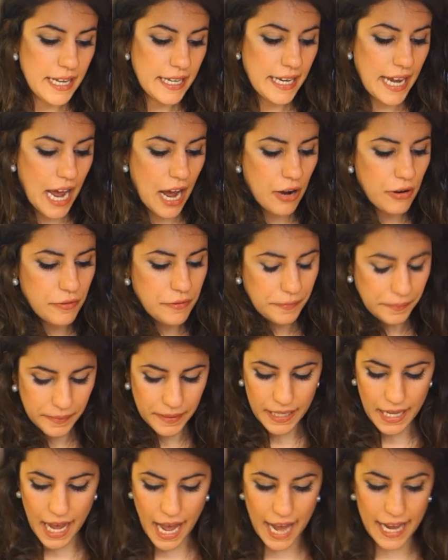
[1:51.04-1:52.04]
Now,
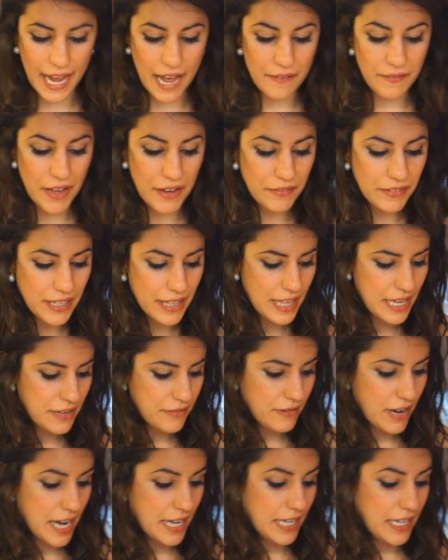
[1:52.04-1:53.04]
I have everything
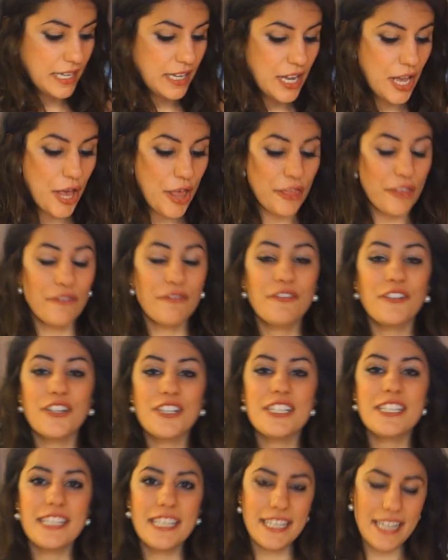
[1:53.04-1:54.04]
ready. The
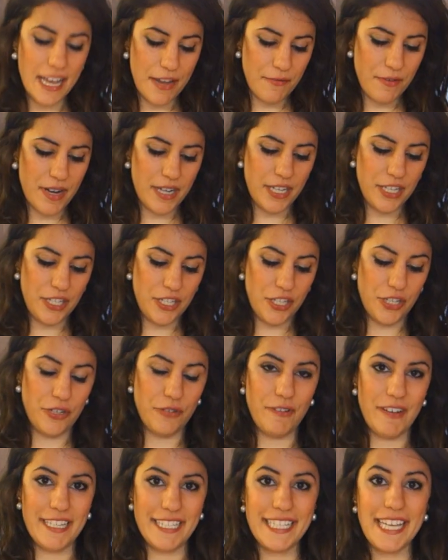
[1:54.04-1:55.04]
first thing I want to do
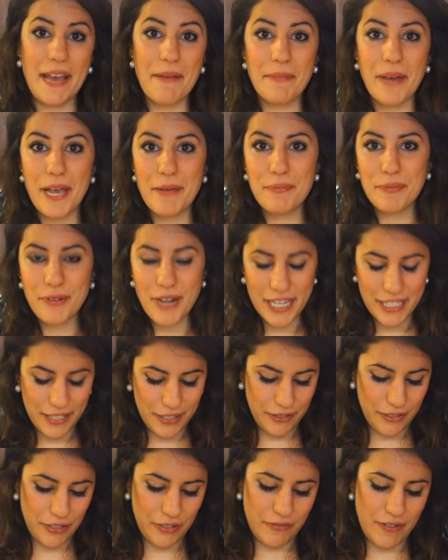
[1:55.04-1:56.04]
is get my
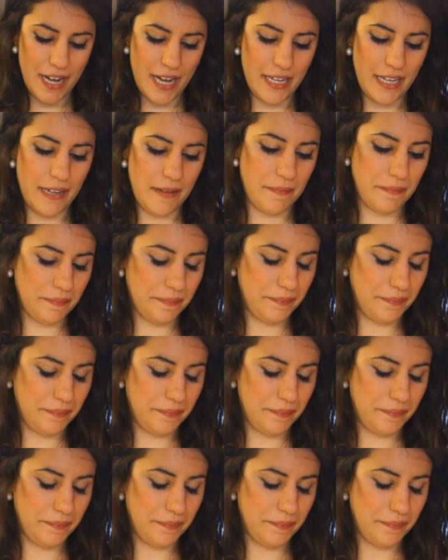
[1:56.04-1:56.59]
pretzels ready.